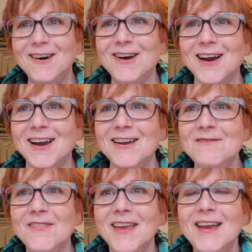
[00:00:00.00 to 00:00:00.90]

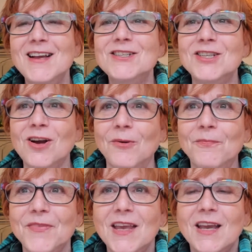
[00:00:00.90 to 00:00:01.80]
Okay?
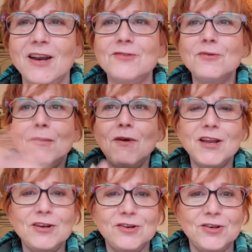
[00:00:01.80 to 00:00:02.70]
So here's what I
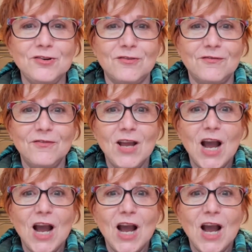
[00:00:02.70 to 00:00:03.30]
want you to do.